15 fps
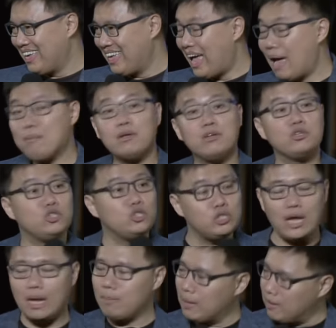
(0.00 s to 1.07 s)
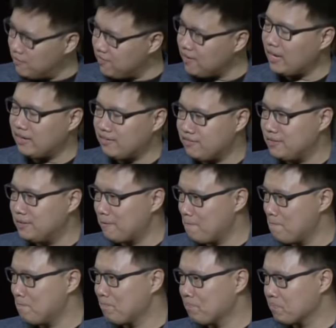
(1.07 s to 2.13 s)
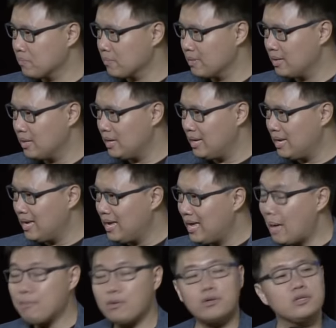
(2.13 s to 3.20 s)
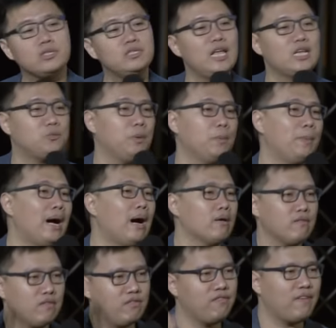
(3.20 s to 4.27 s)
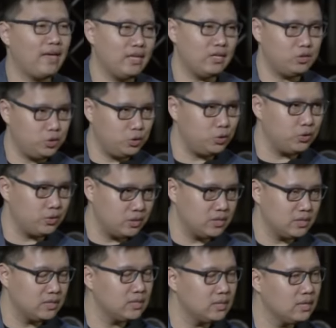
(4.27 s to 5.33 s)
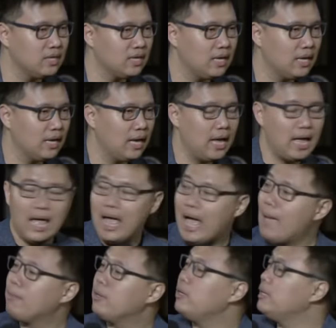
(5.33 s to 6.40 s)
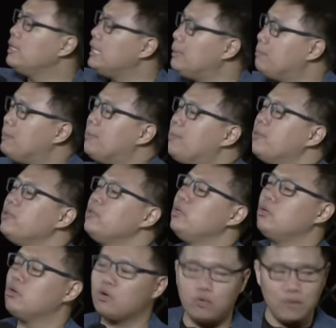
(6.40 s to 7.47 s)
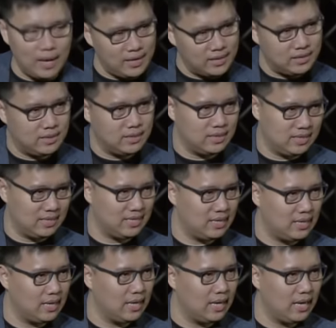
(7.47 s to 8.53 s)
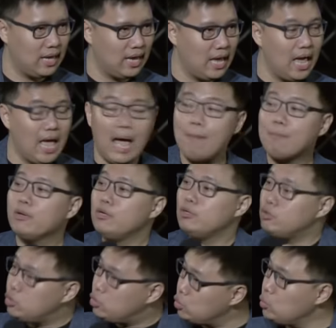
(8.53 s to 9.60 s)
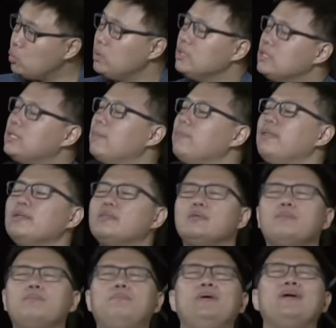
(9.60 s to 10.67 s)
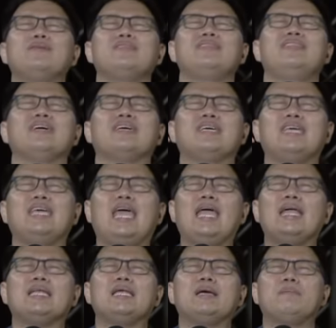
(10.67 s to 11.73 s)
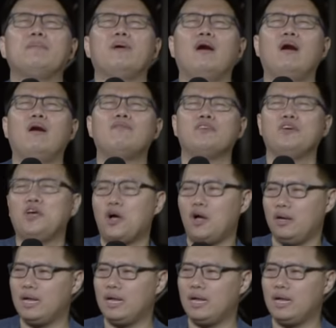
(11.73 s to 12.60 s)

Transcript: I'm going to share my faith. I'm going to snatch people out of the fire, Jude. I'm going to lead people to know Christ. I'm going to do something to build the kingdom of God.